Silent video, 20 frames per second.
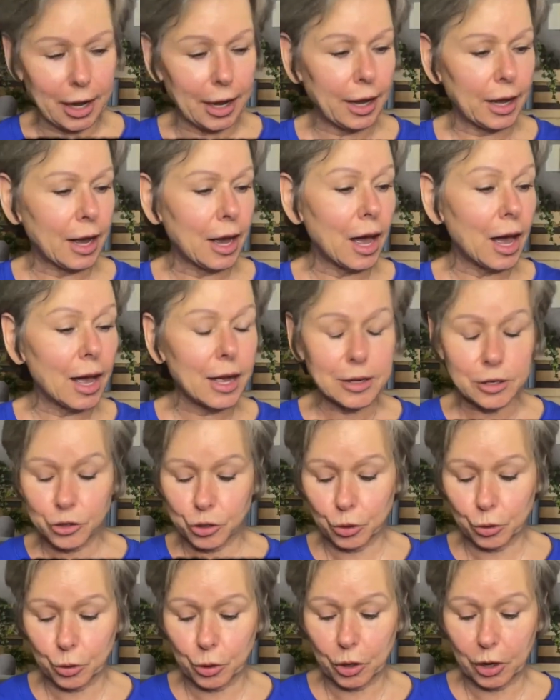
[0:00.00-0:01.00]
And
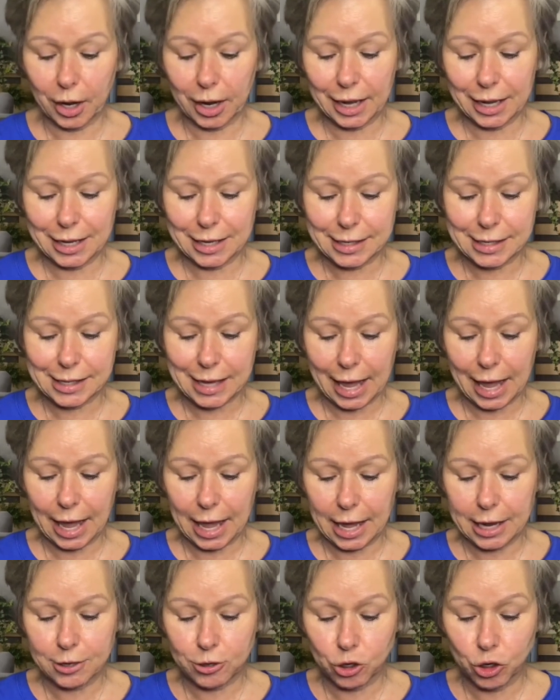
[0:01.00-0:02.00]
contour is
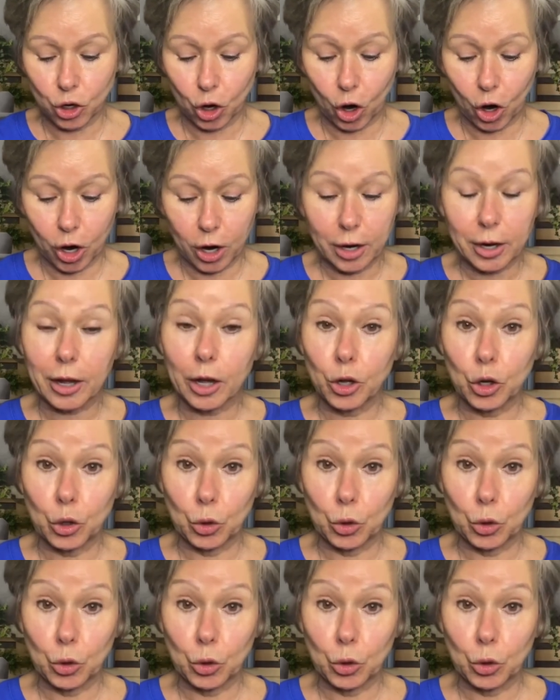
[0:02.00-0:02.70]
a dark,